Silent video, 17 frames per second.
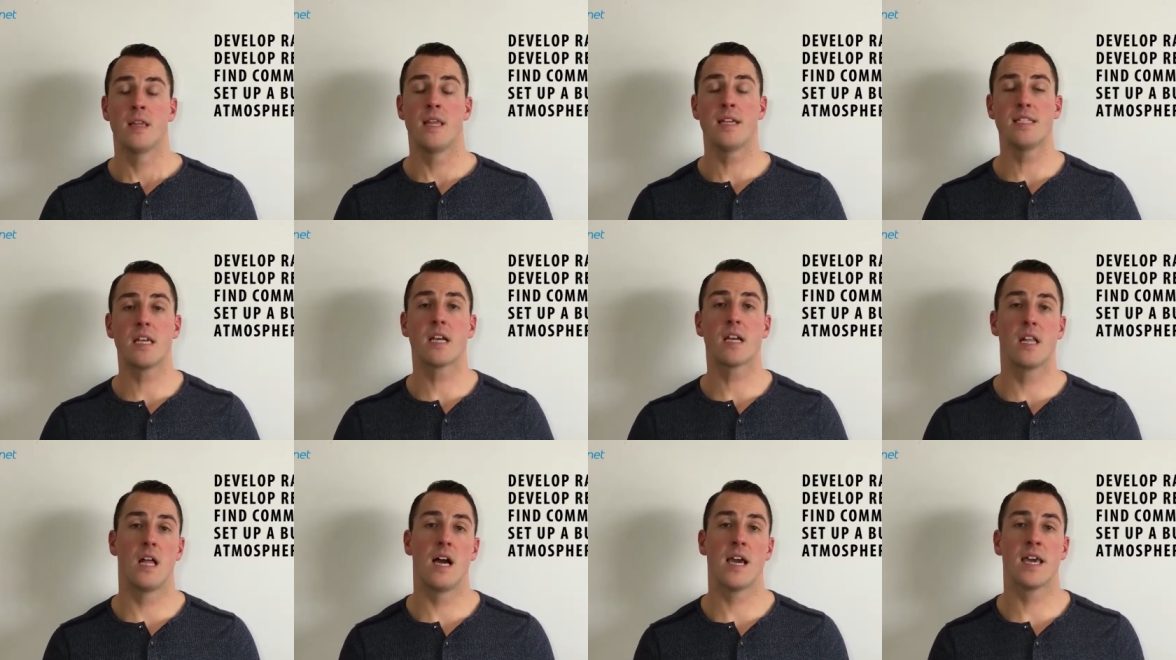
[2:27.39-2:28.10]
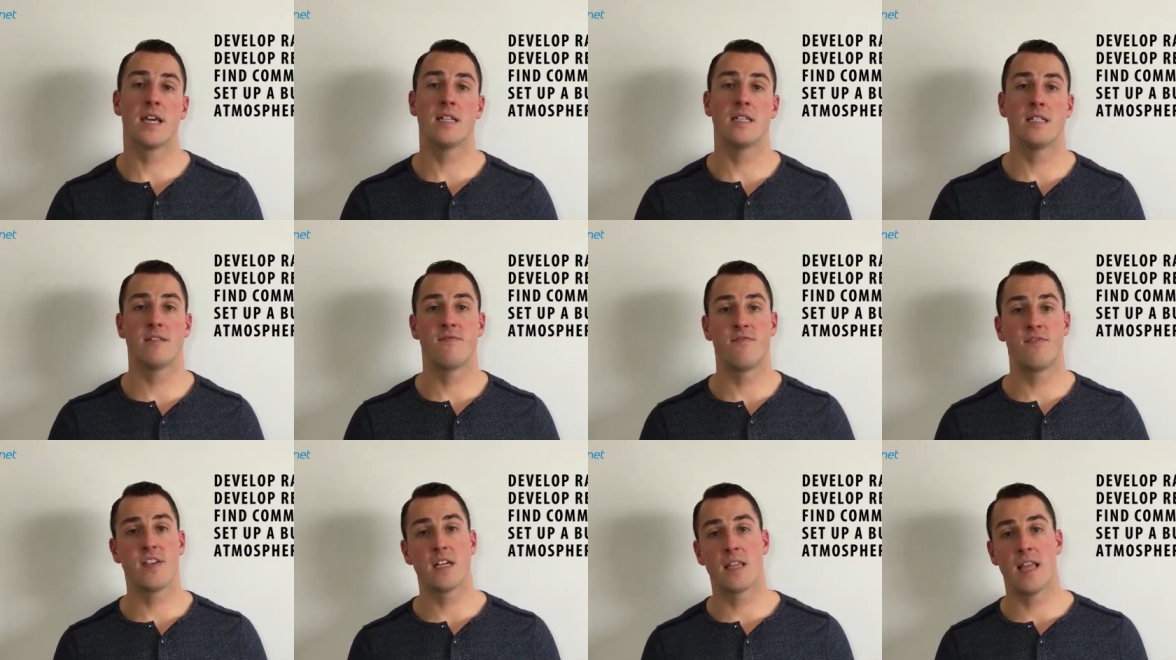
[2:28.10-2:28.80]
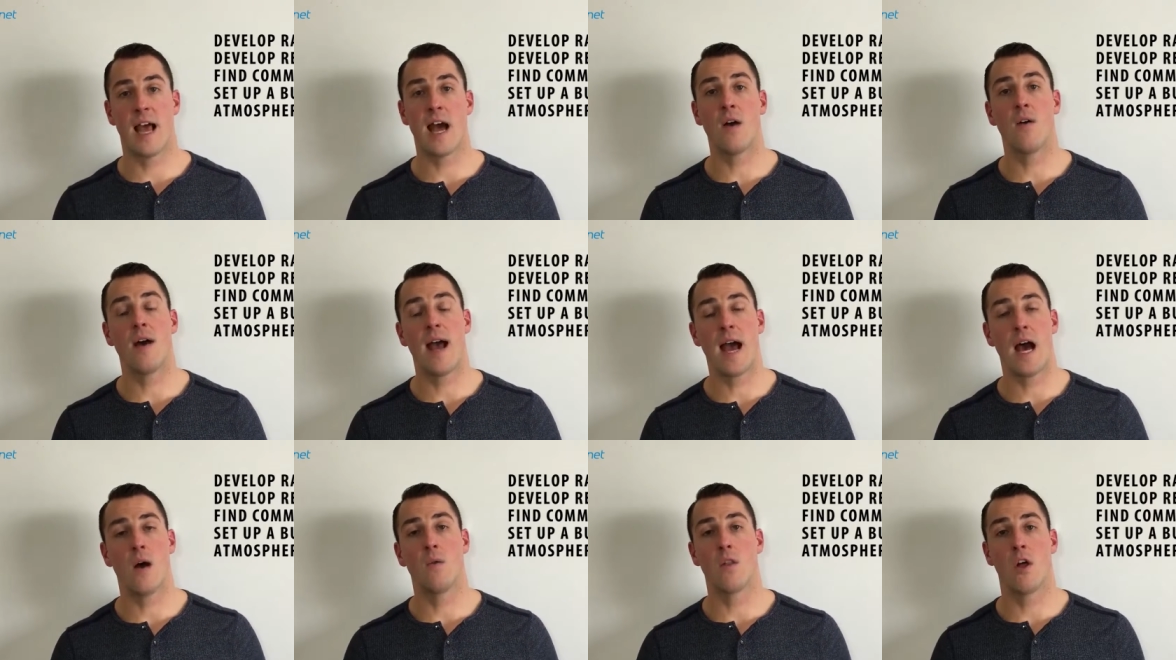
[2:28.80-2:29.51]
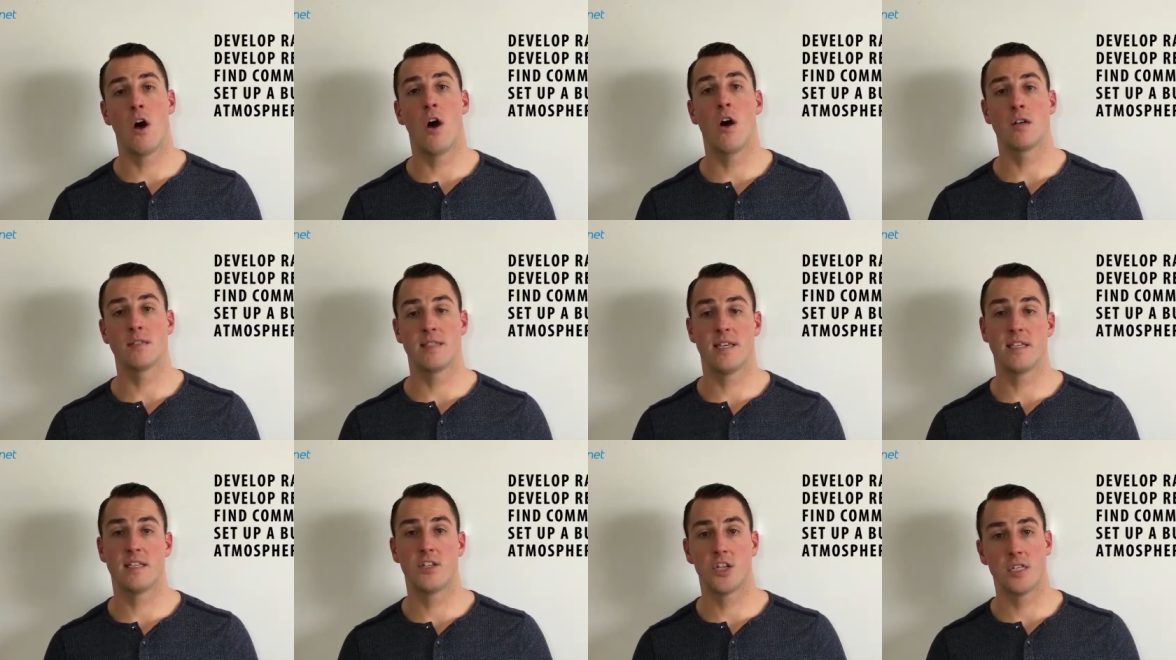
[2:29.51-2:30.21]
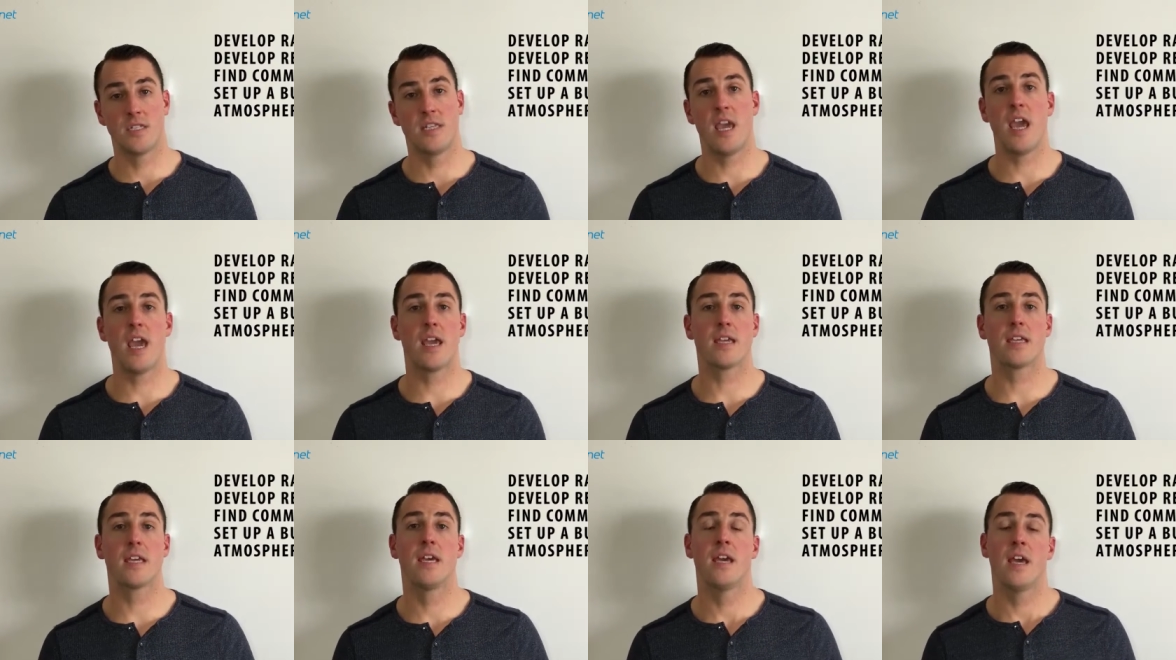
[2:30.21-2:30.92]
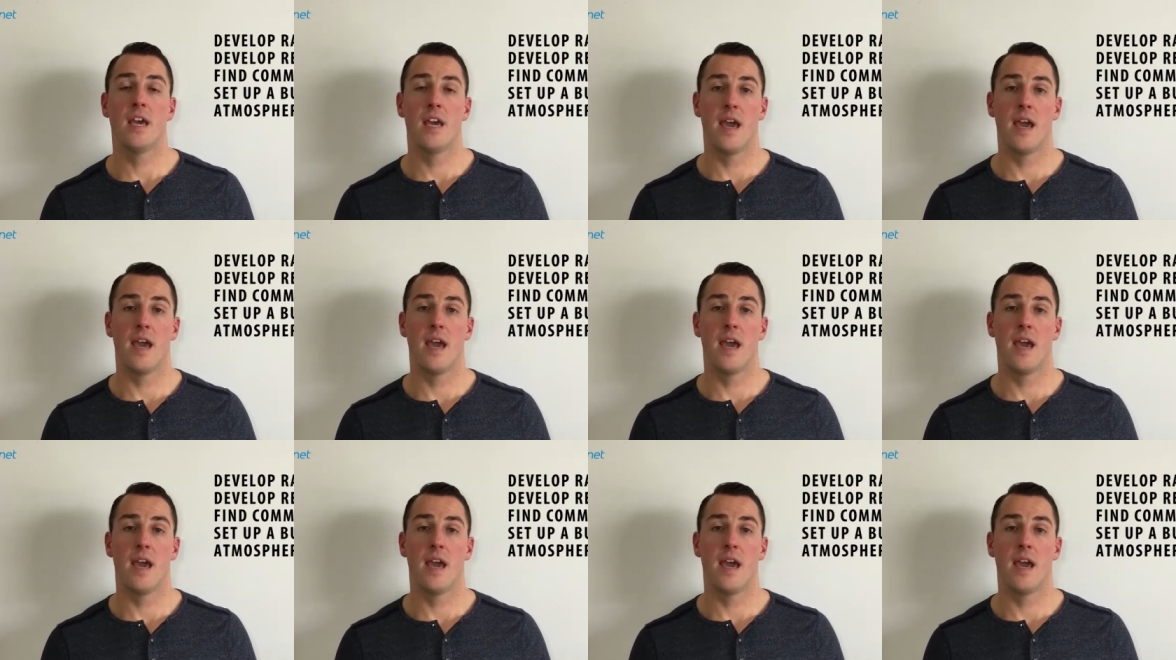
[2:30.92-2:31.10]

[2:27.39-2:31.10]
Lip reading: Let the client feel out how long this should take,